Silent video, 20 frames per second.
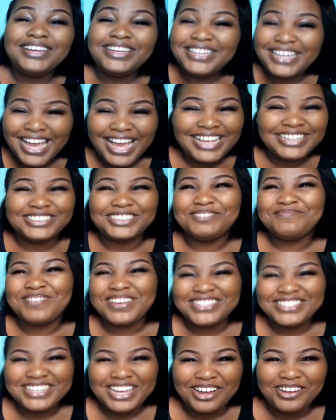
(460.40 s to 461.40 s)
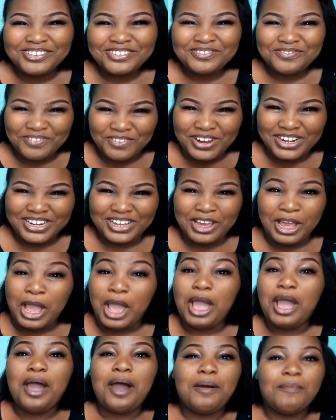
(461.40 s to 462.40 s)
Yes, it may sound funny,
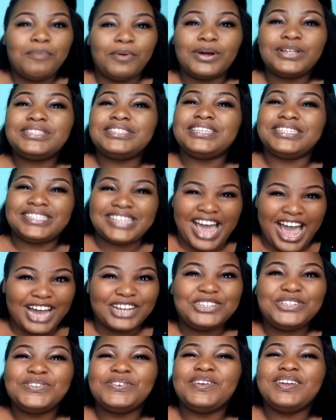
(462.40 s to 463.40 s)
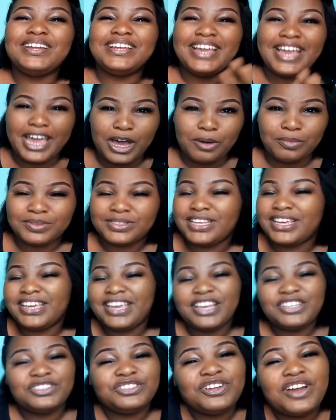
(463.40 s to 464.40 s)
but it actually helps. In
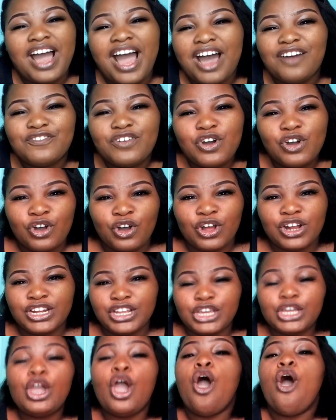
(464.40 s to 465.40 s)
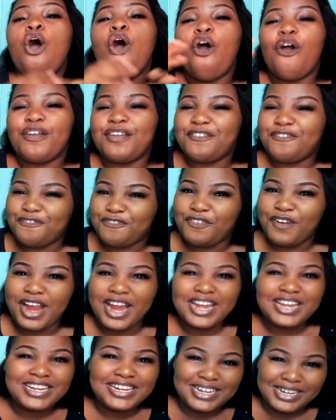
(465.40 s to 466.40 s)
case you don't have a colleague or a
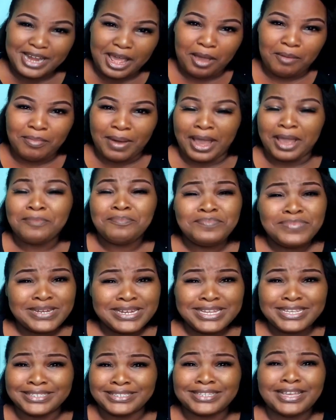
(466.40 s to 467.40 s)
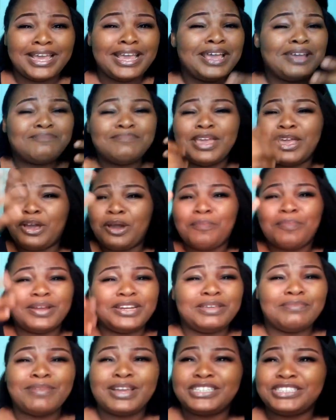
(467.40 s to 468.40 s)
friend nearby, please make up
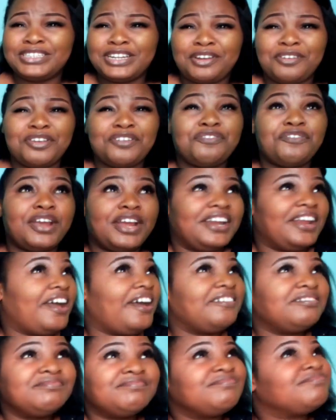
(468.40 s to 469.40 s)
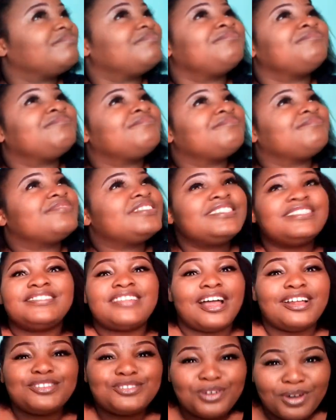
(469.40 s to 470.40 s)
an imaginary friend and
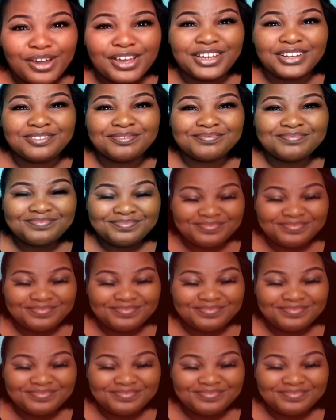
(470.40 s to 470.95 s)
start talking.